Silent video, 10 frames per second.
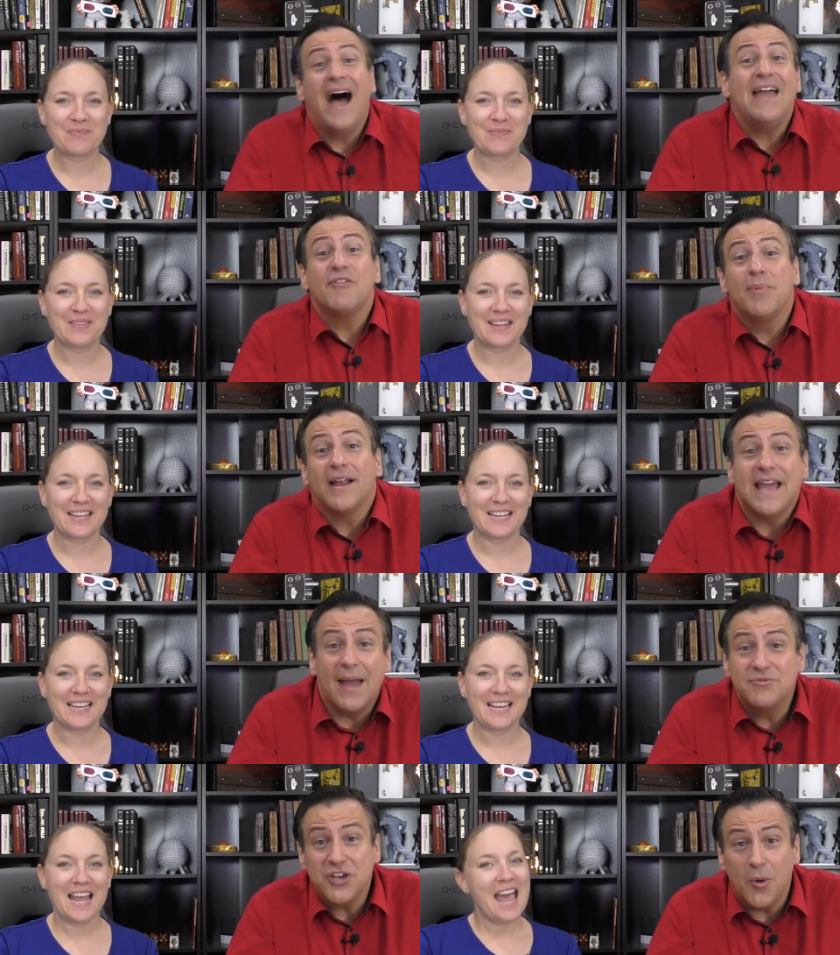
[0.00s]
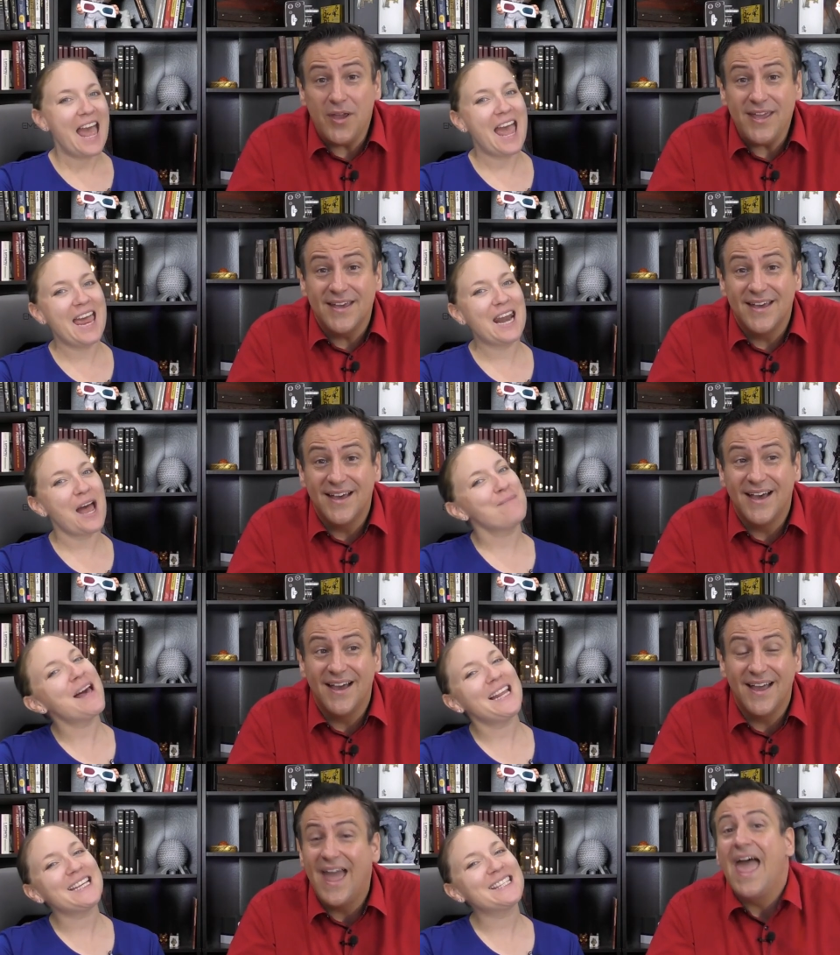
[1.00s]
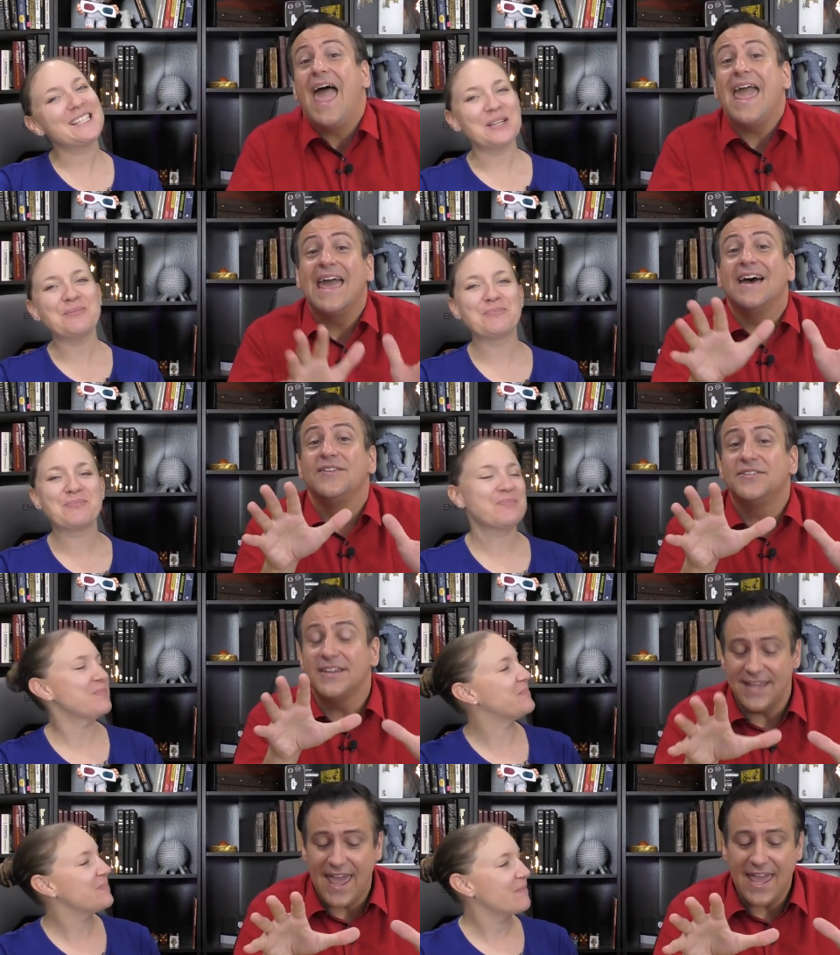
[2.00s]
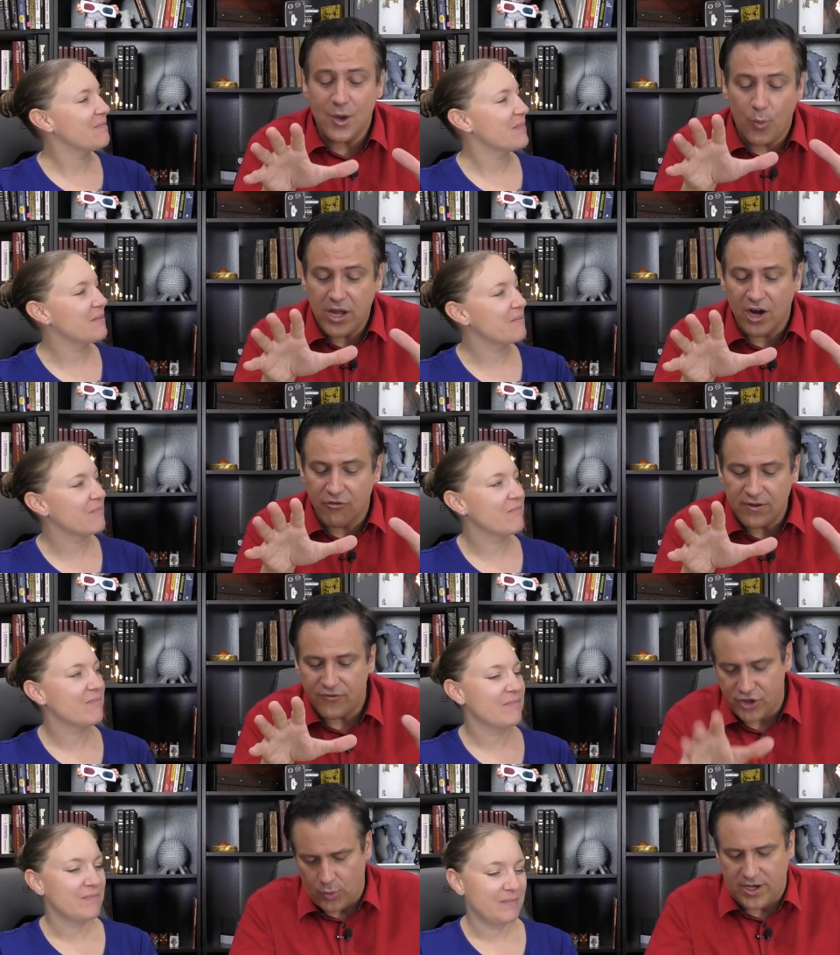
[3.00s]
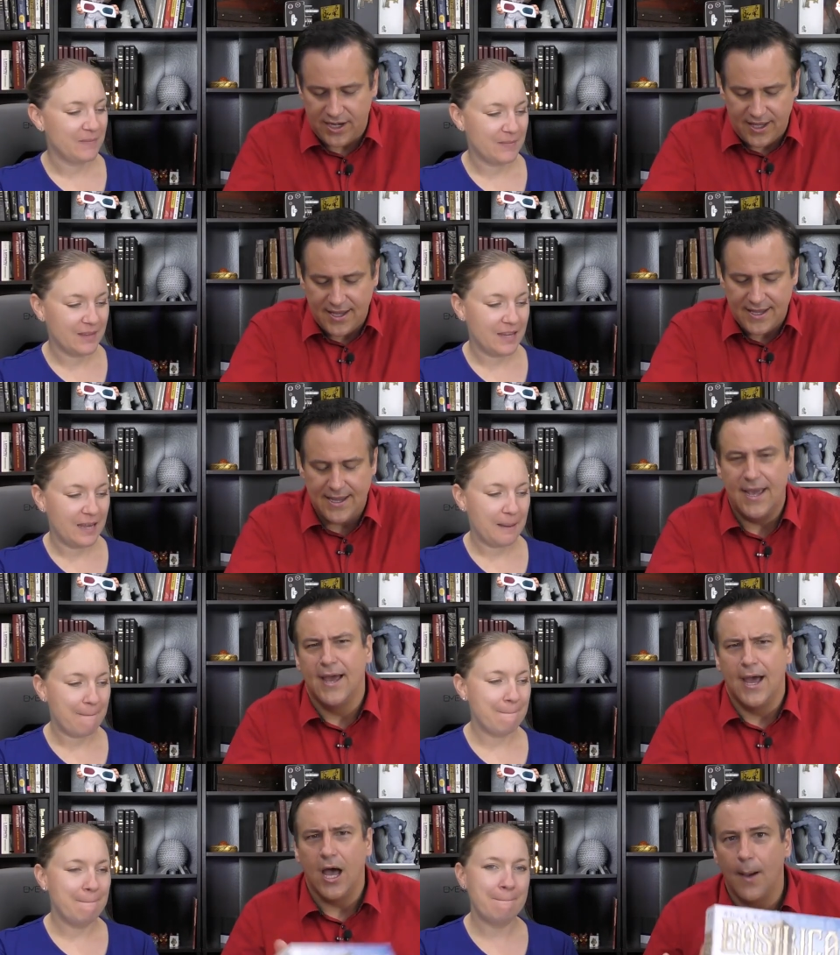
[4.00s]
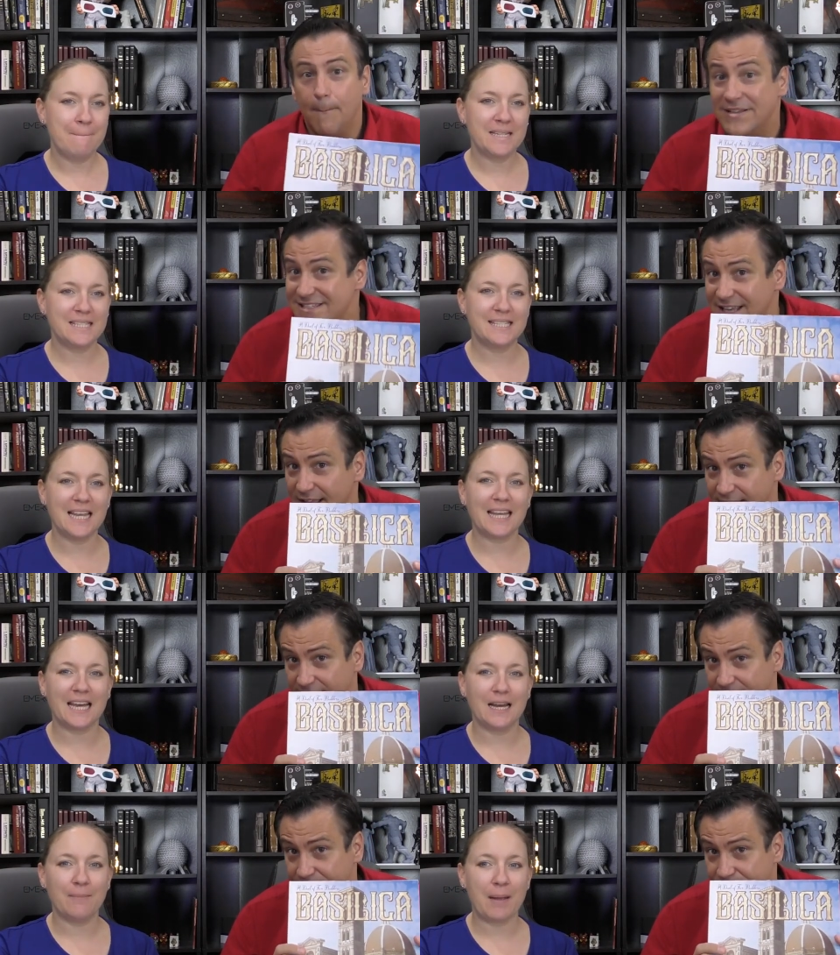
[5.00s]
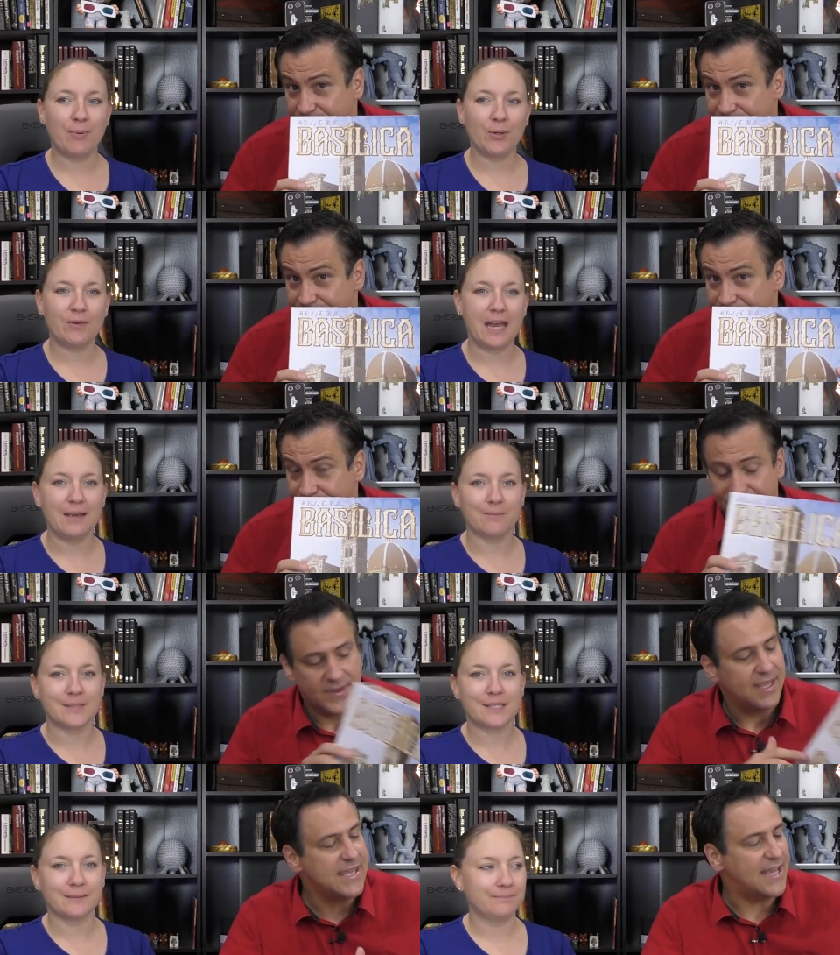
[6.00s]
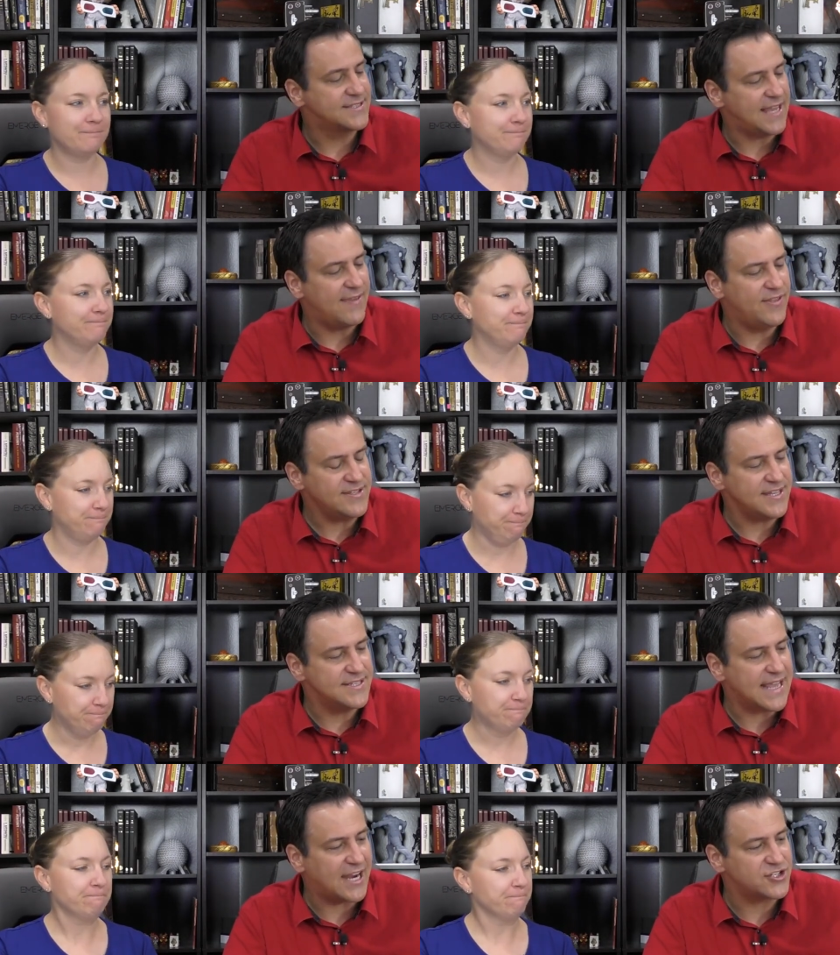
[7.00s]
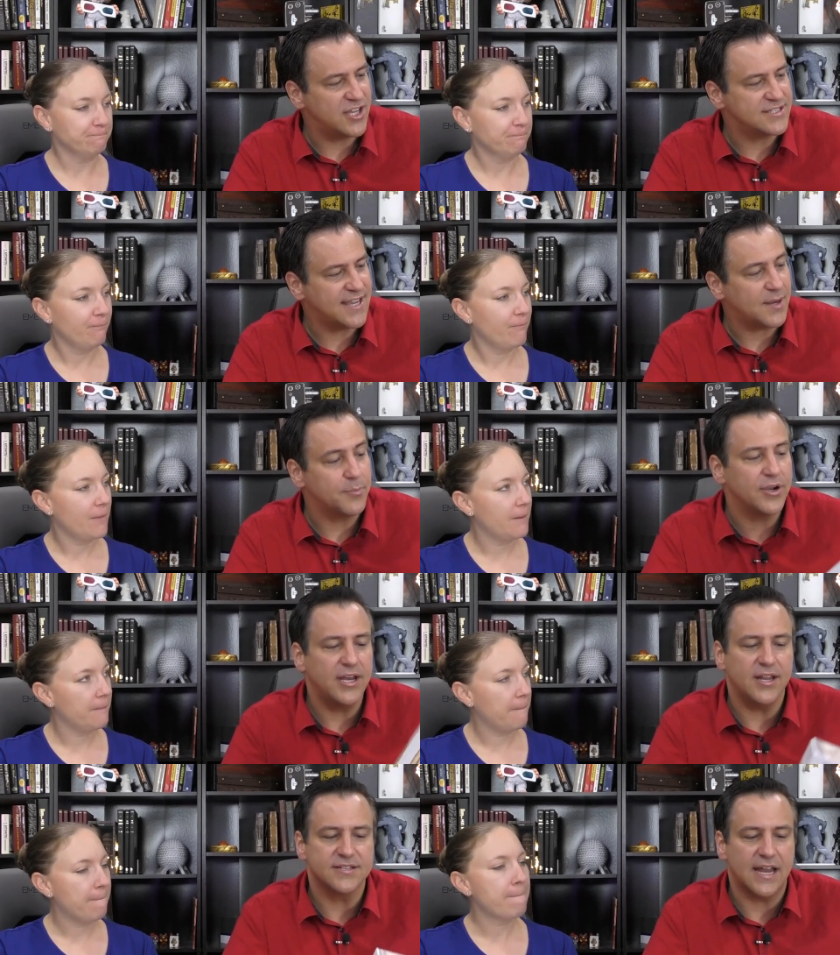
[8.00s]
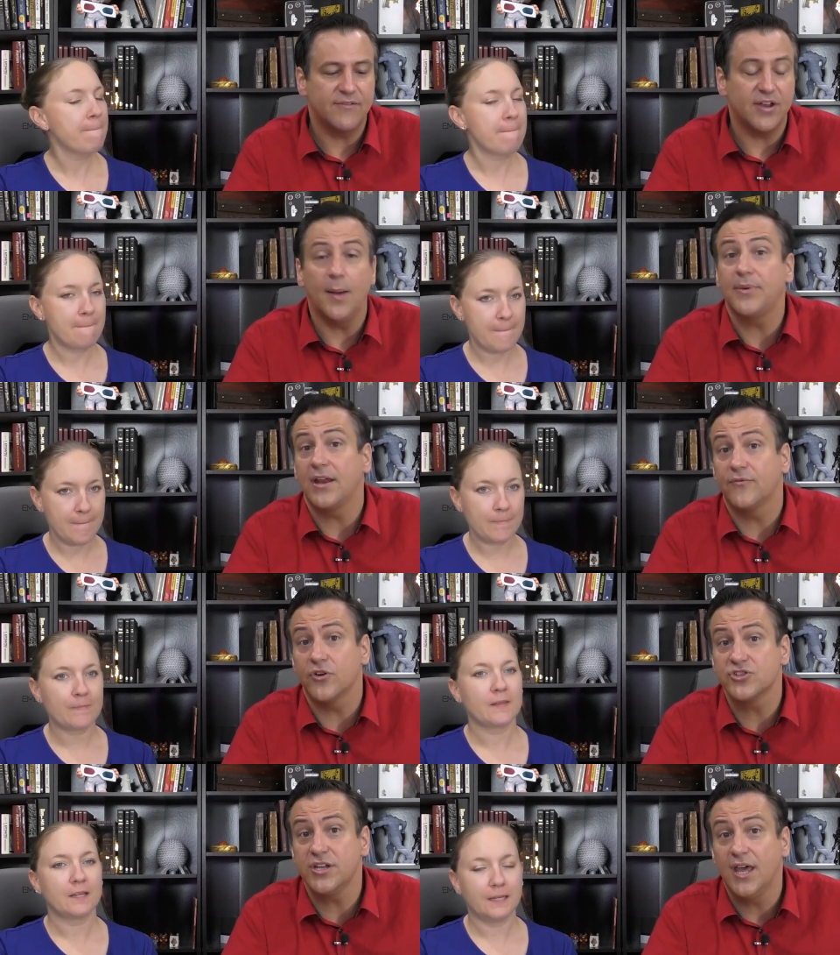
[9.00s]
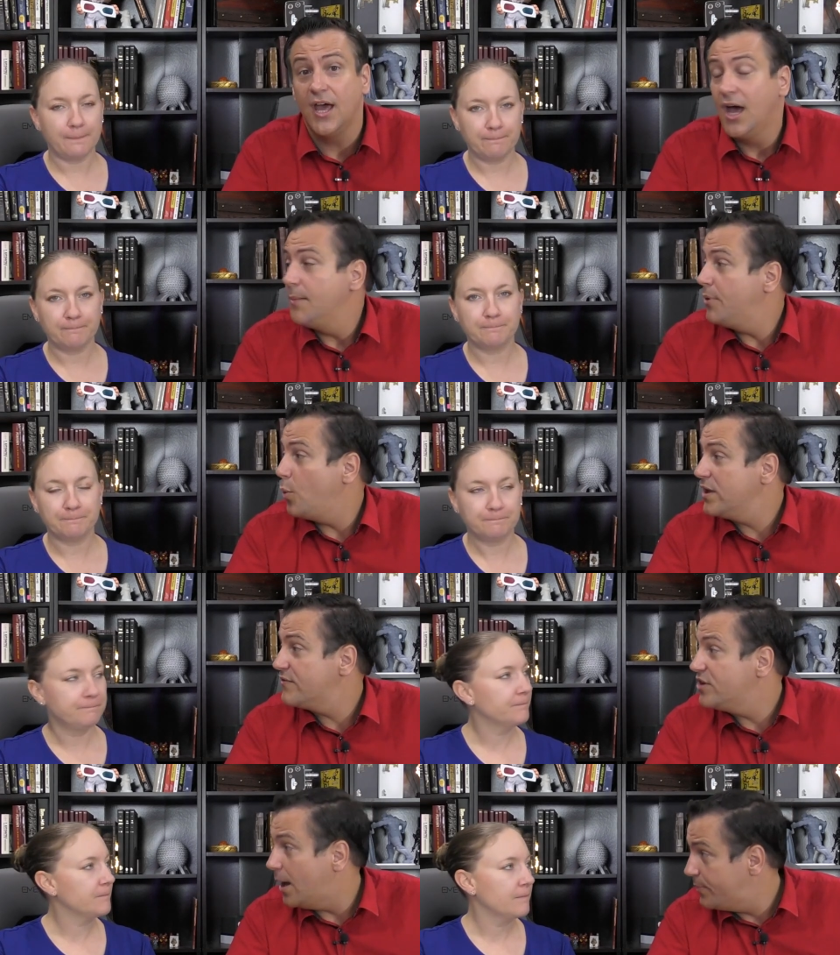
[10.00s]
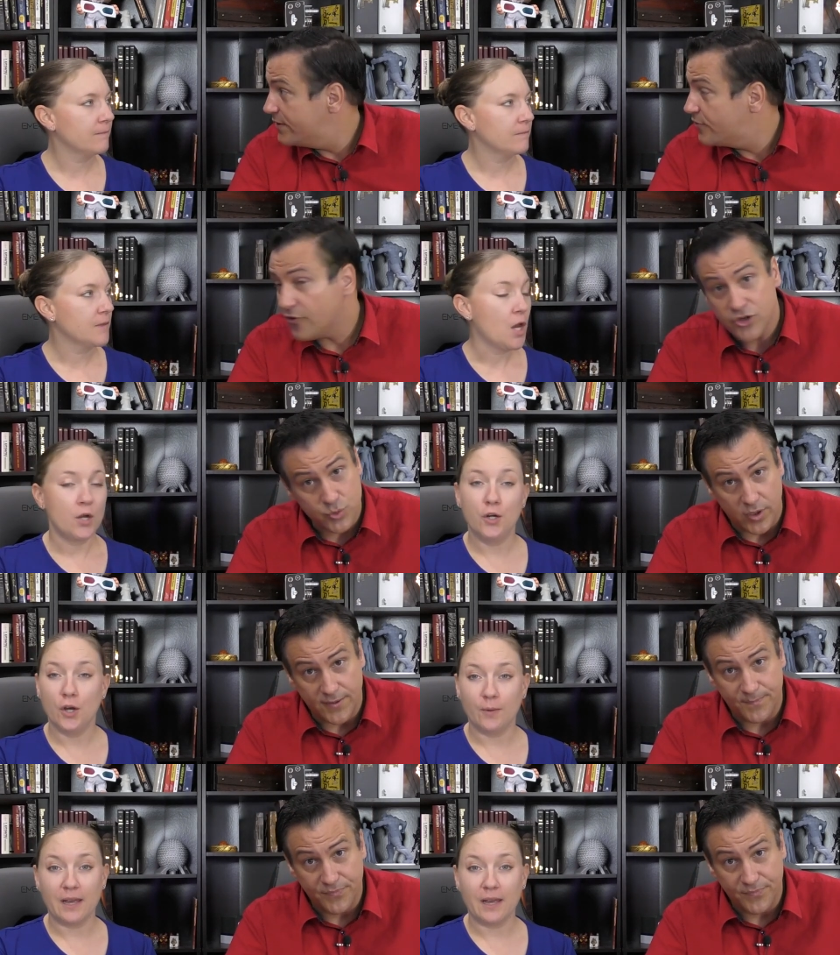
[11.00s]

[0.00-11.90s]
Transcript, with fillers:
Speaker 1: Hi everybody, I'm Joey. And I'm Alex. And today we are reviewing Basilica. Basilica oh,
Speaker 2: by Portal Games.
Speaker 1: Yes, and mm-hmm. this is actually a second printing. It's kind of an updated version, yeah. but we have not played the first one. No, we